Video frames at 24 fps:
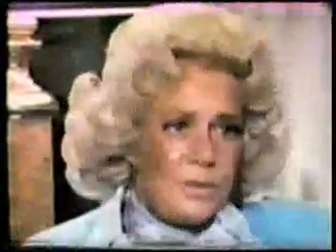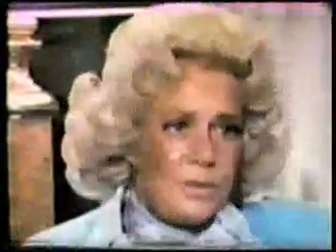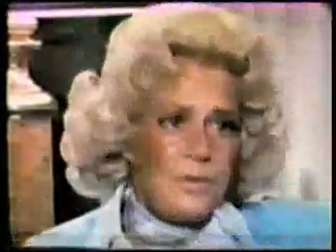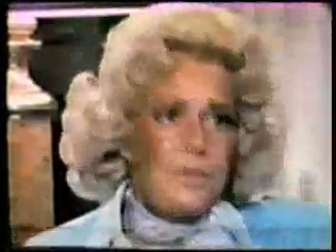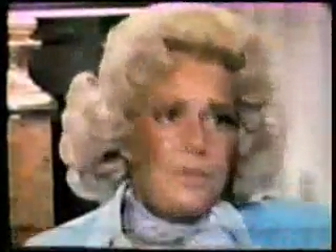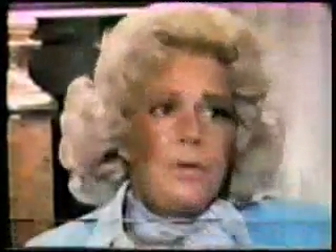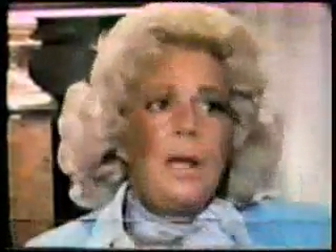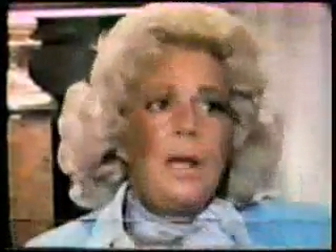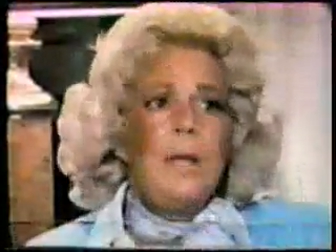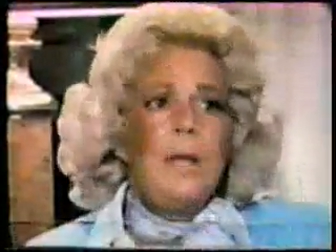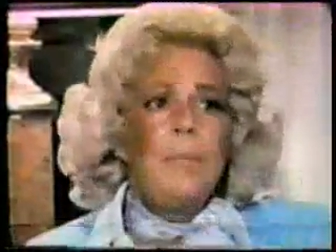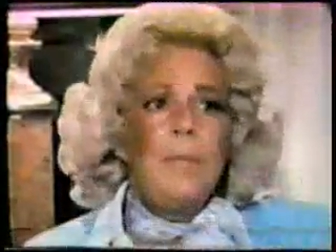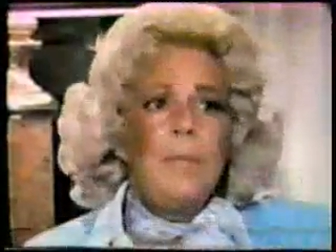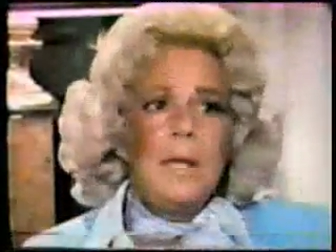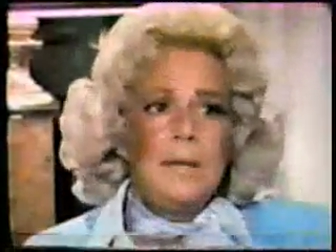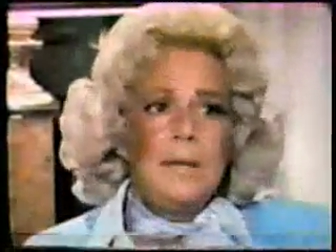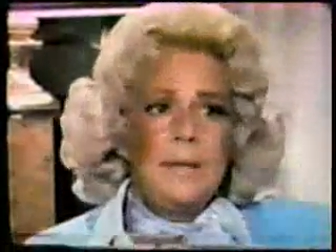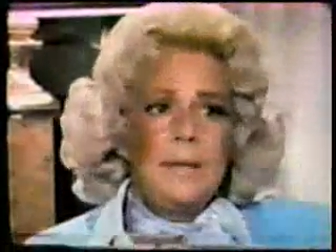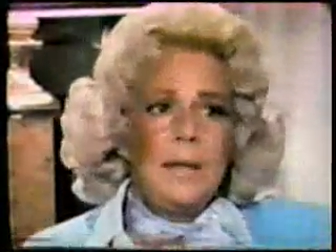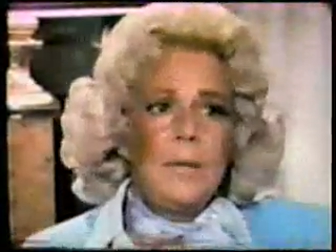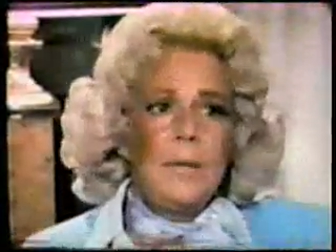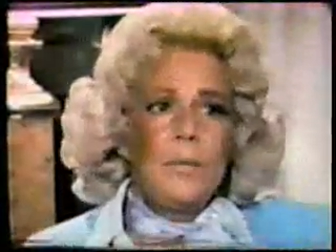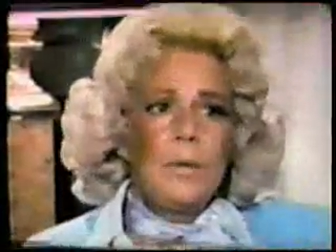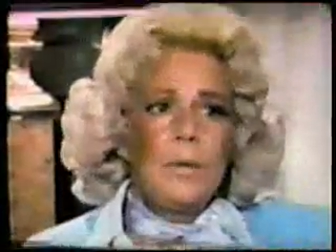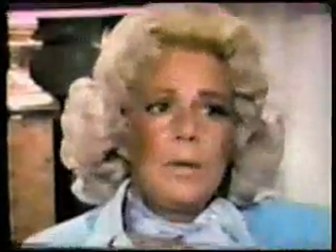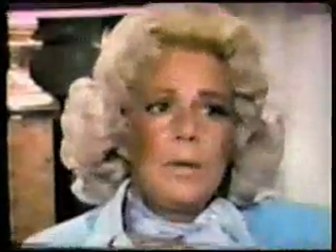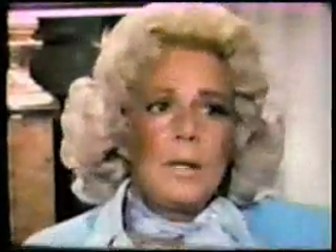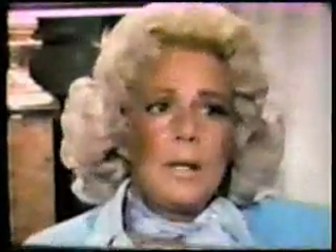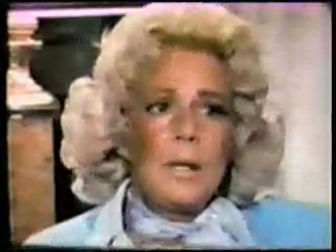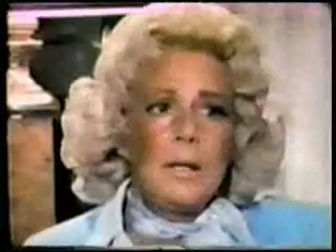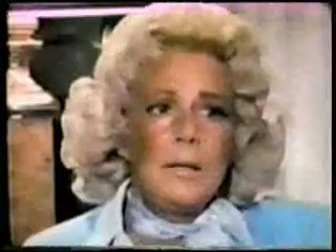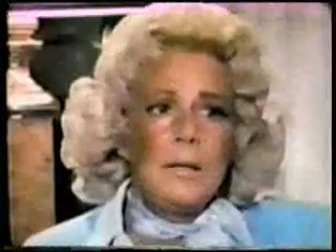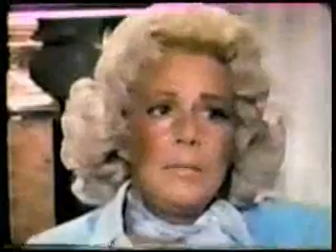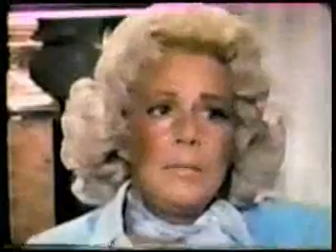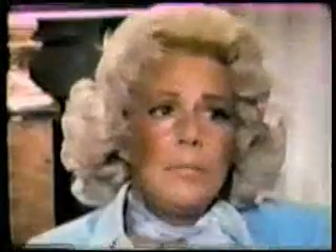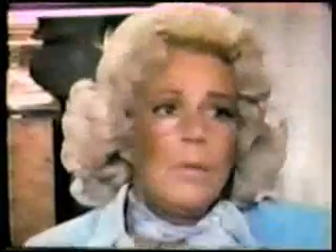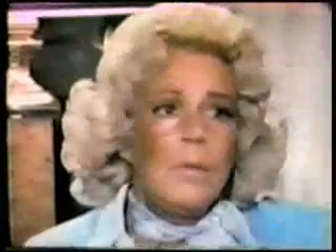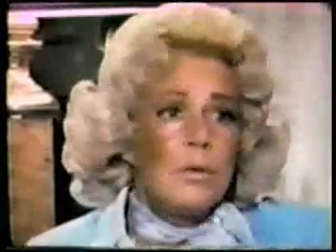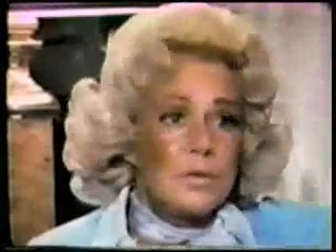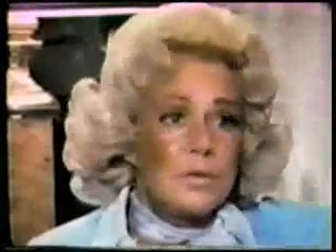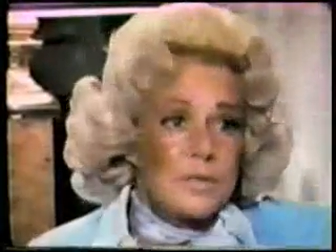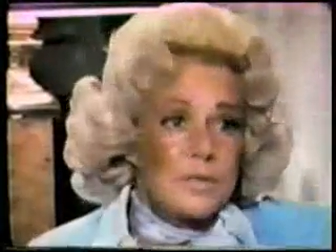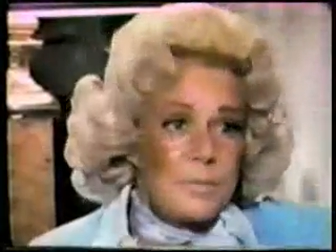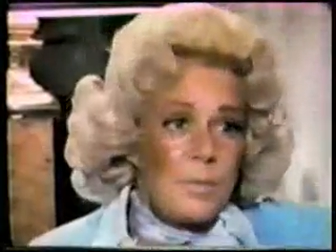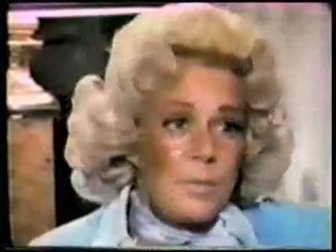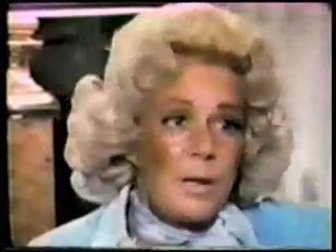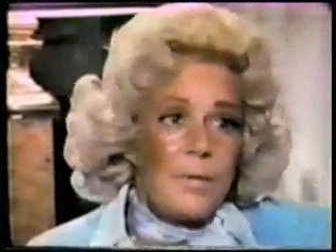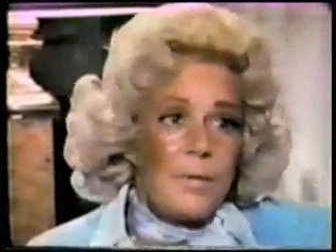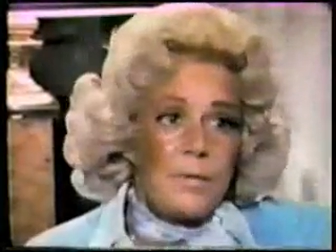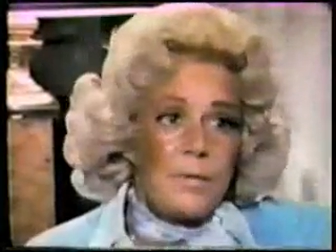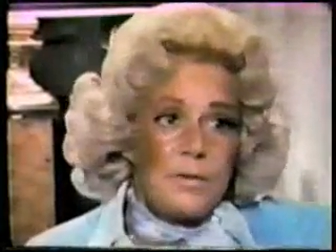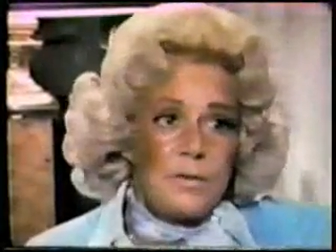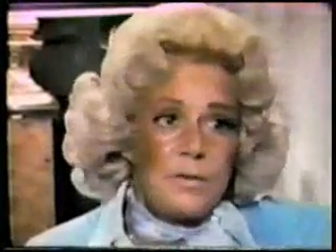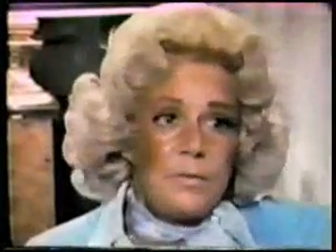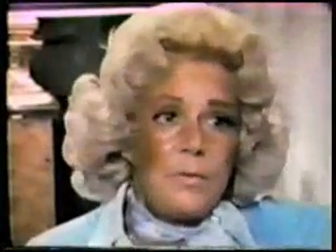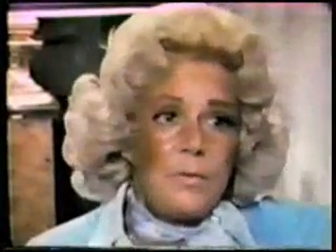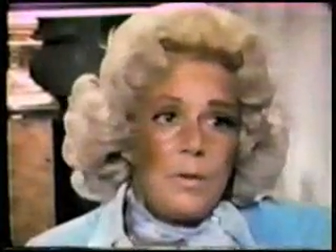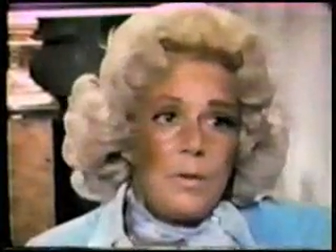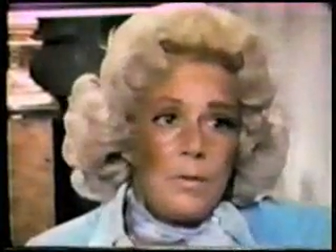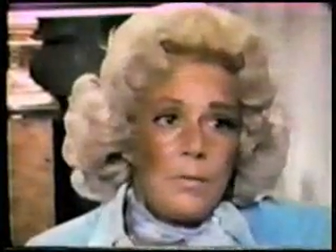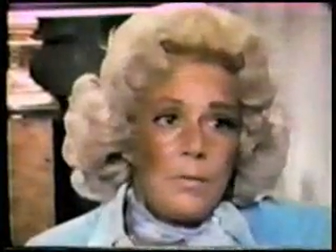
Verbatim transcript: hard you try and make that work, and most mothers,